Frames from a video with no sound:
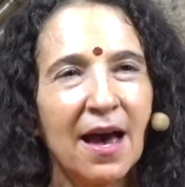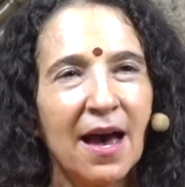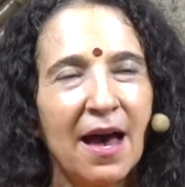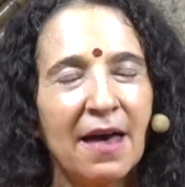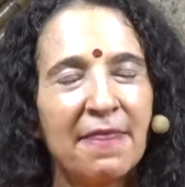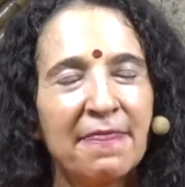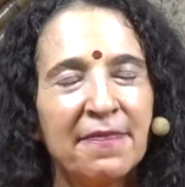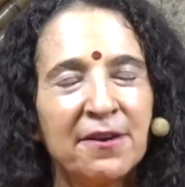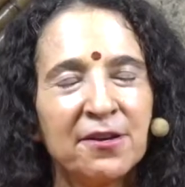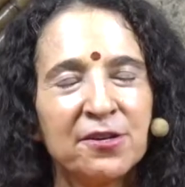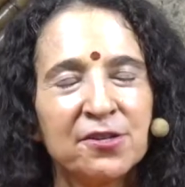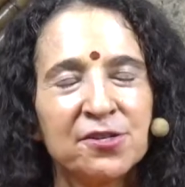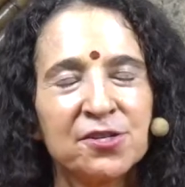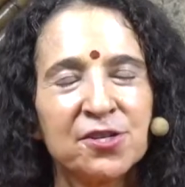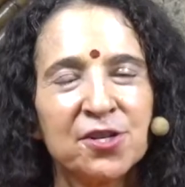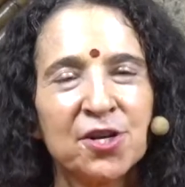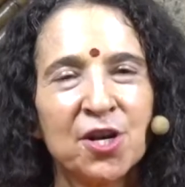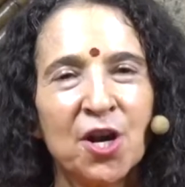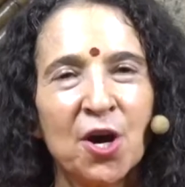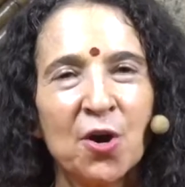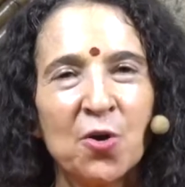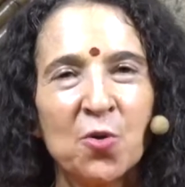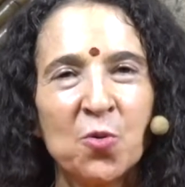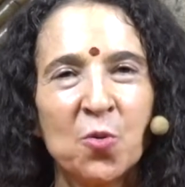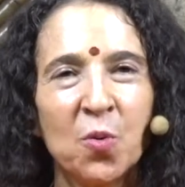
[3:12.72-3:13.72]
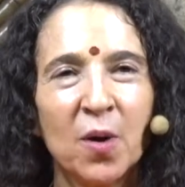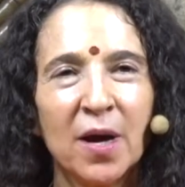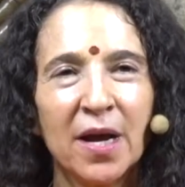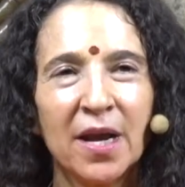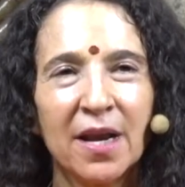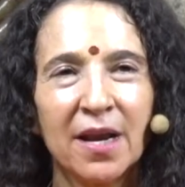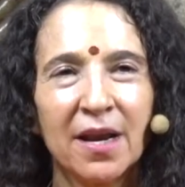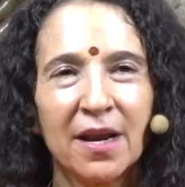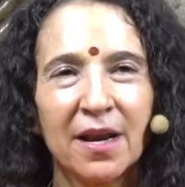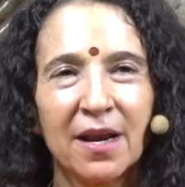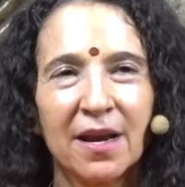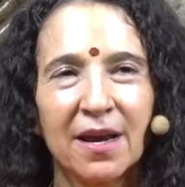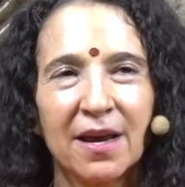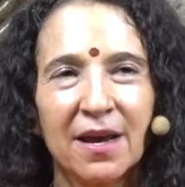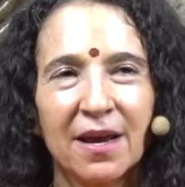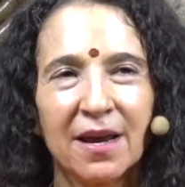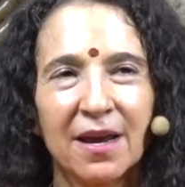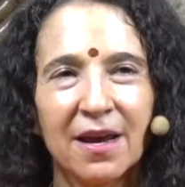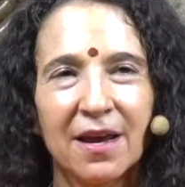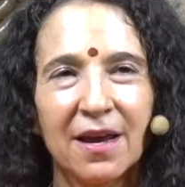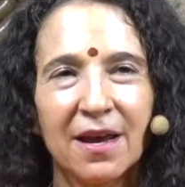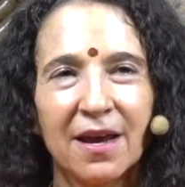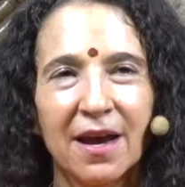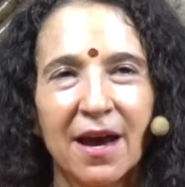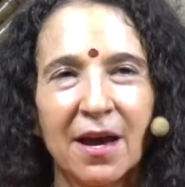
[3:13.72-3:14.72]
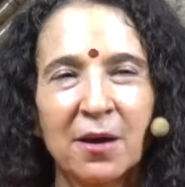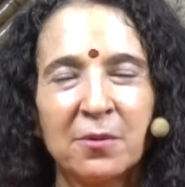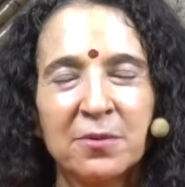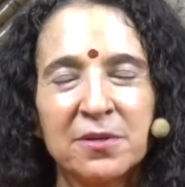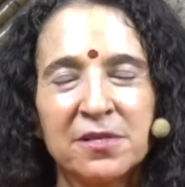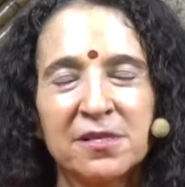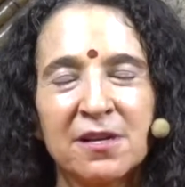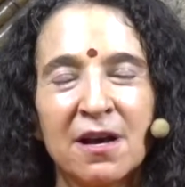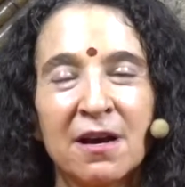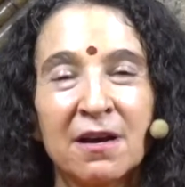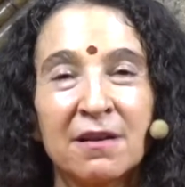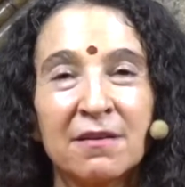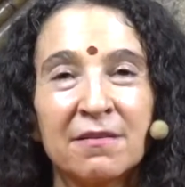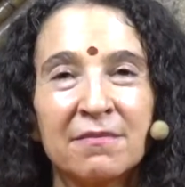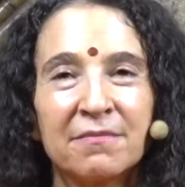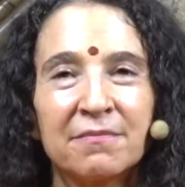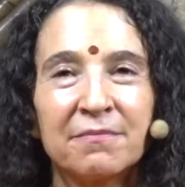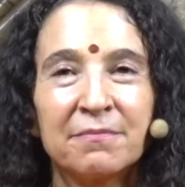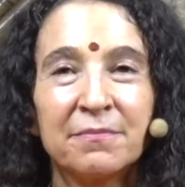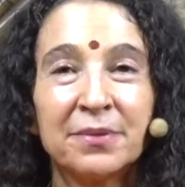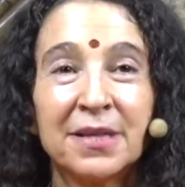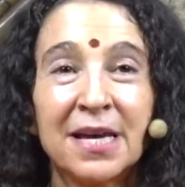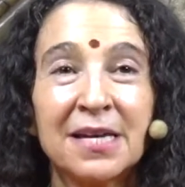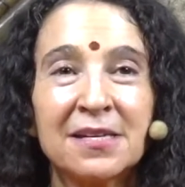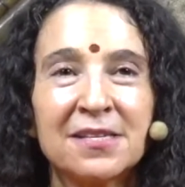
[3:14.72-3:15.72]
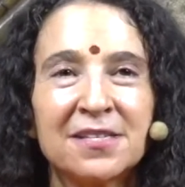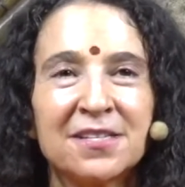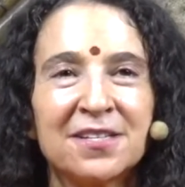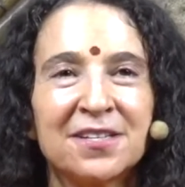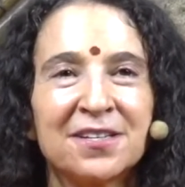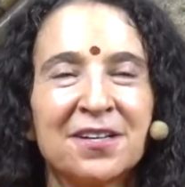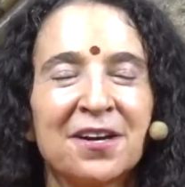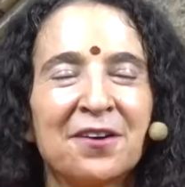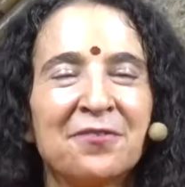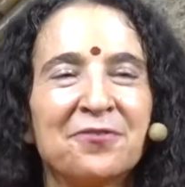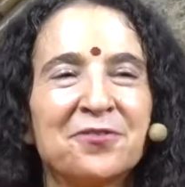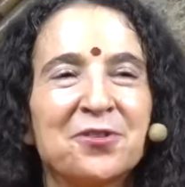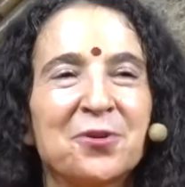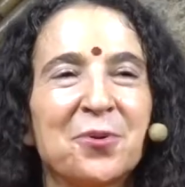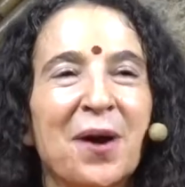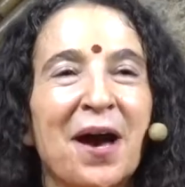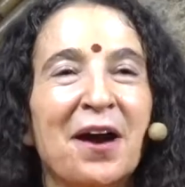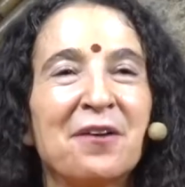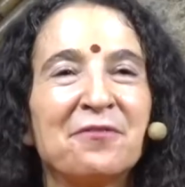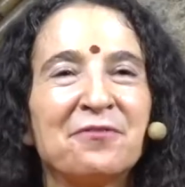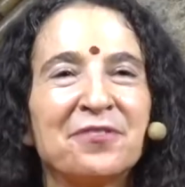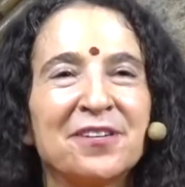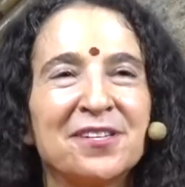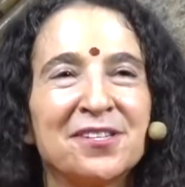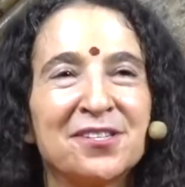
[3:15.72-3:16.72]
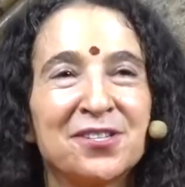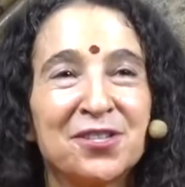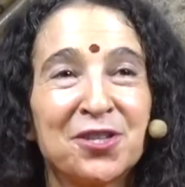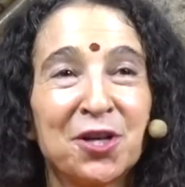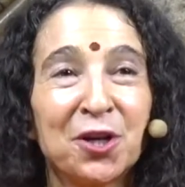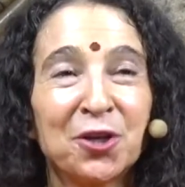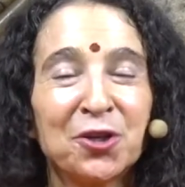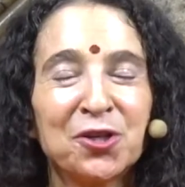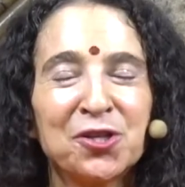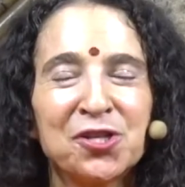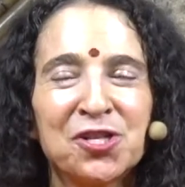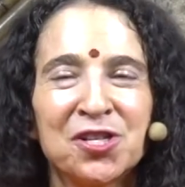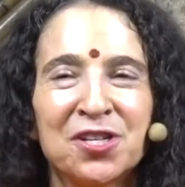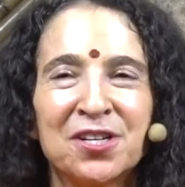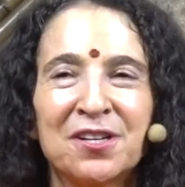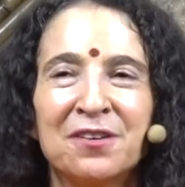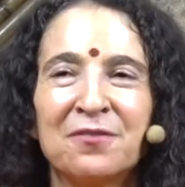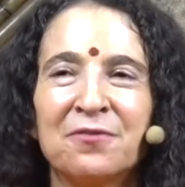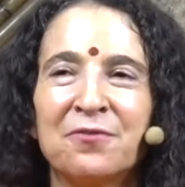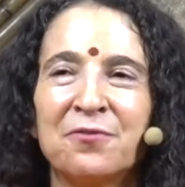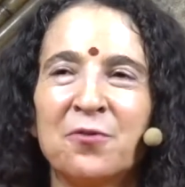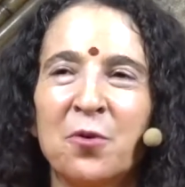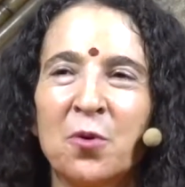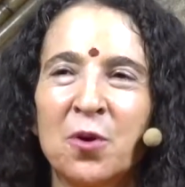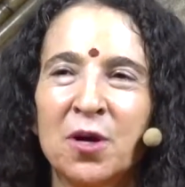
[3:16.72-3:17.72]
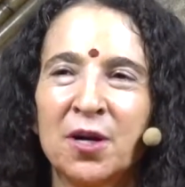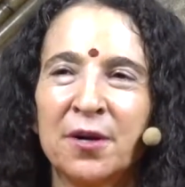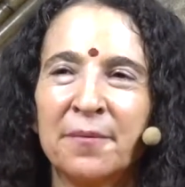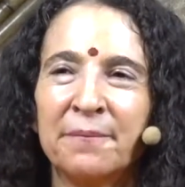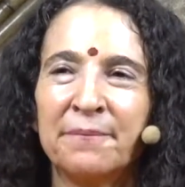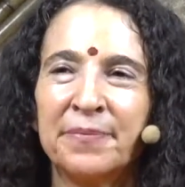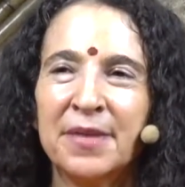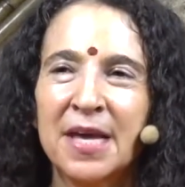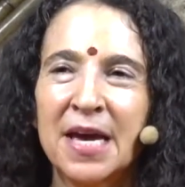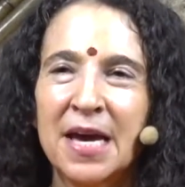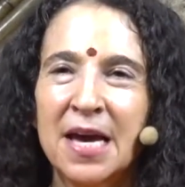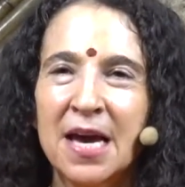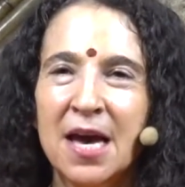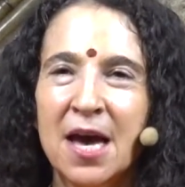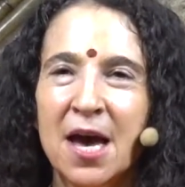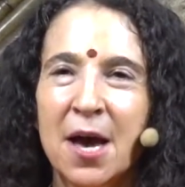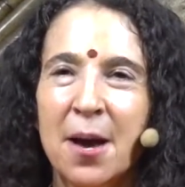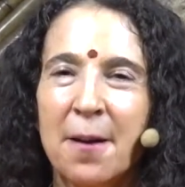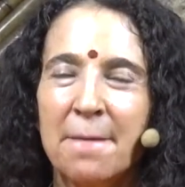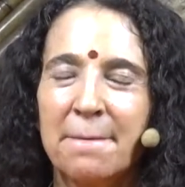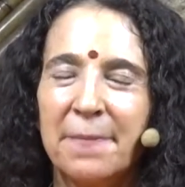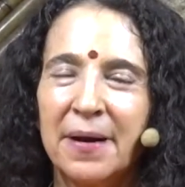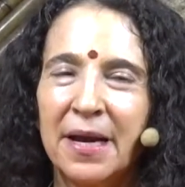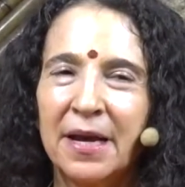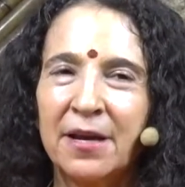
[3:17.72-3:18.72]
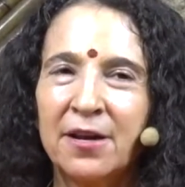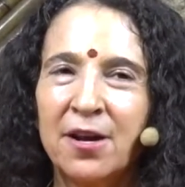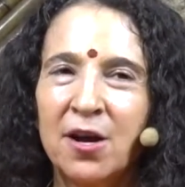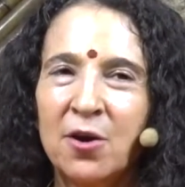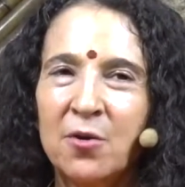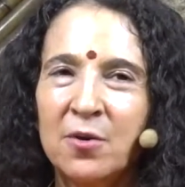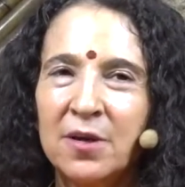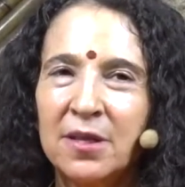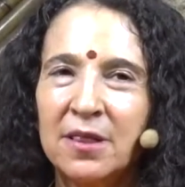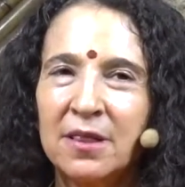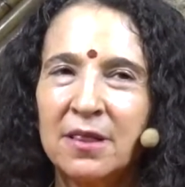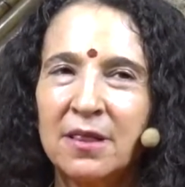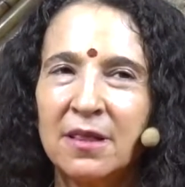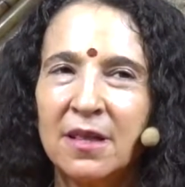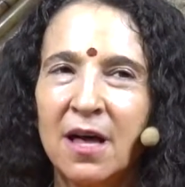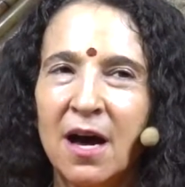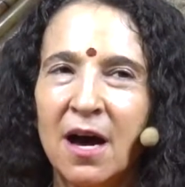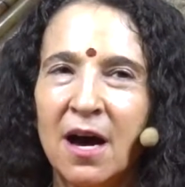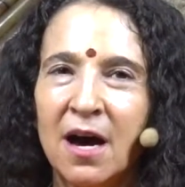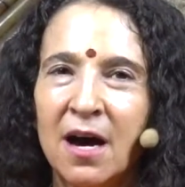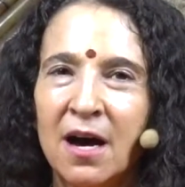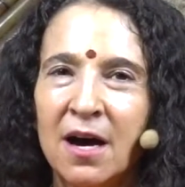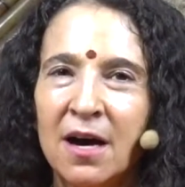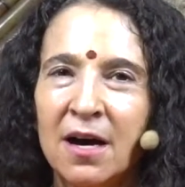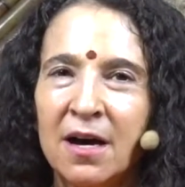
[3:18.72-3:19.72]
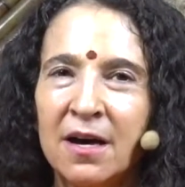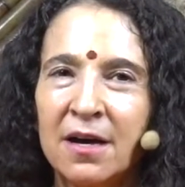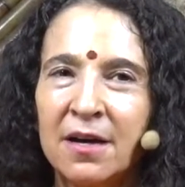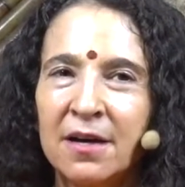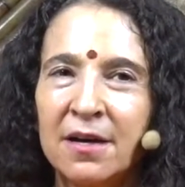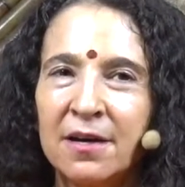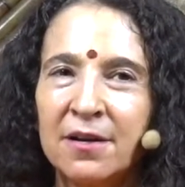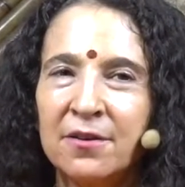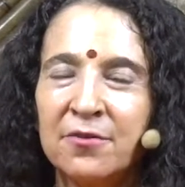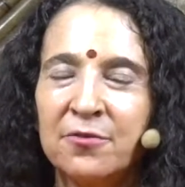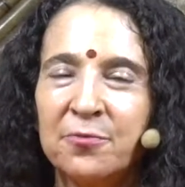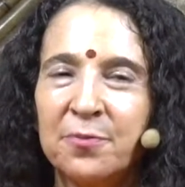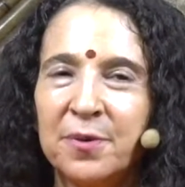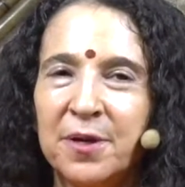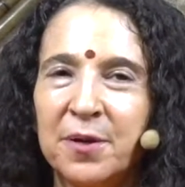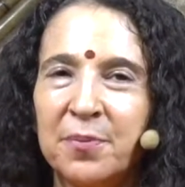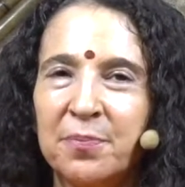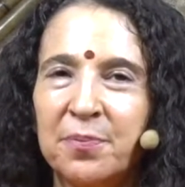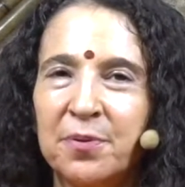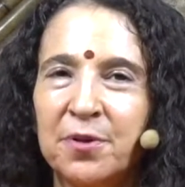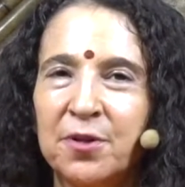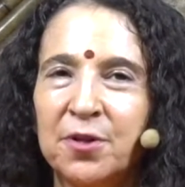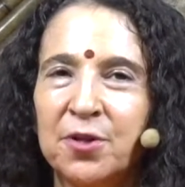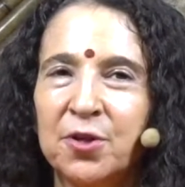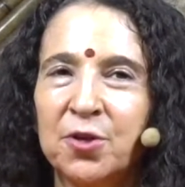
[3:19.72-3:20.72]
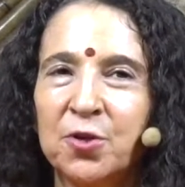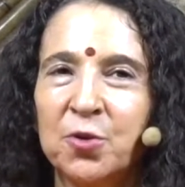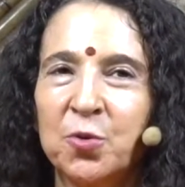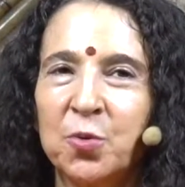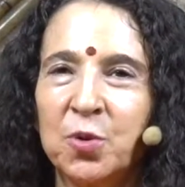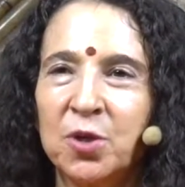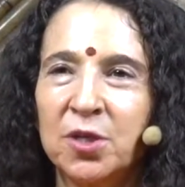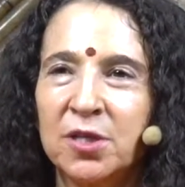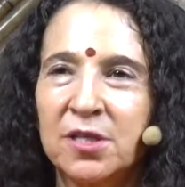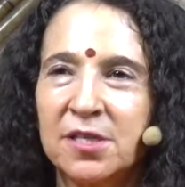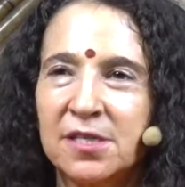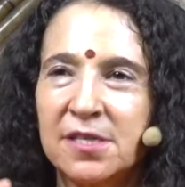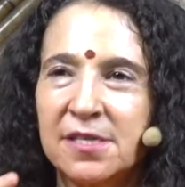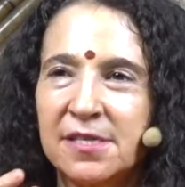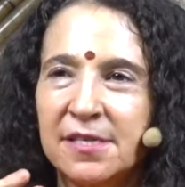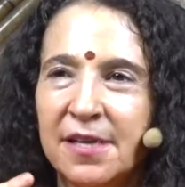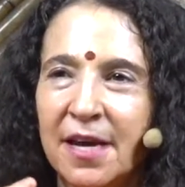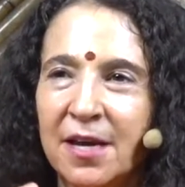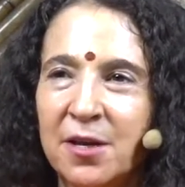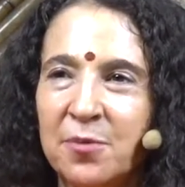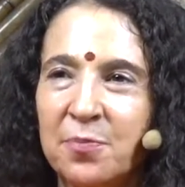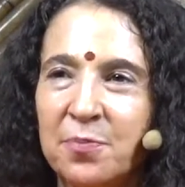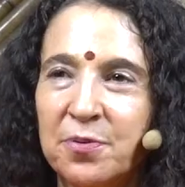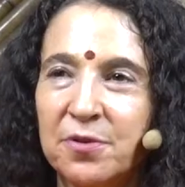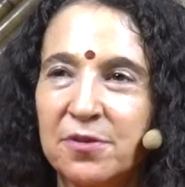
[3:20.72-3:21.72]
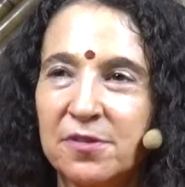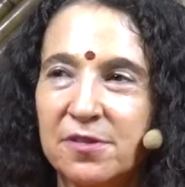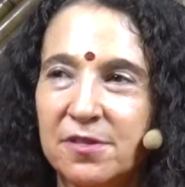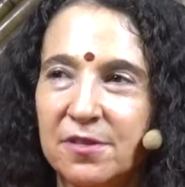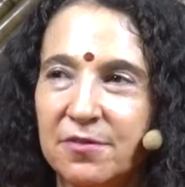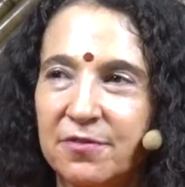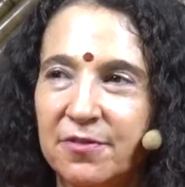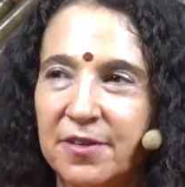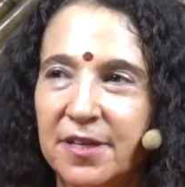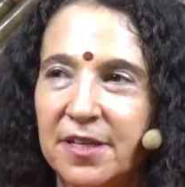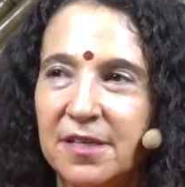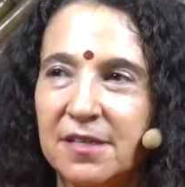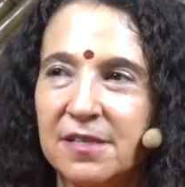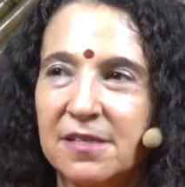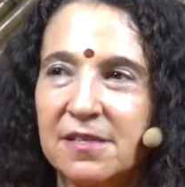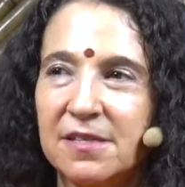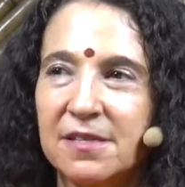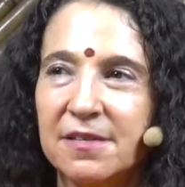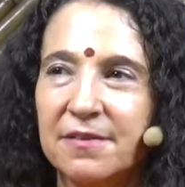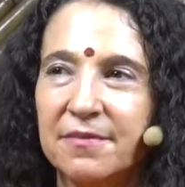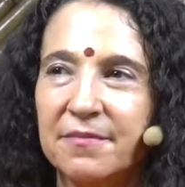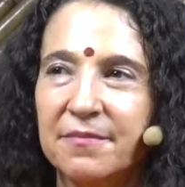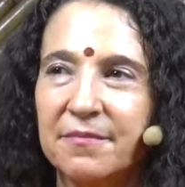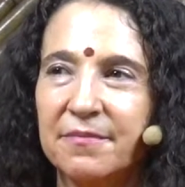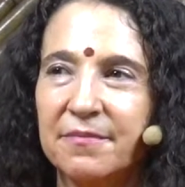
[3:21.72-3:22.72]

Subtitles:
And there's no one. I was not blessed enough to have his darshan in form, but I know a lot of people who were disciples of his.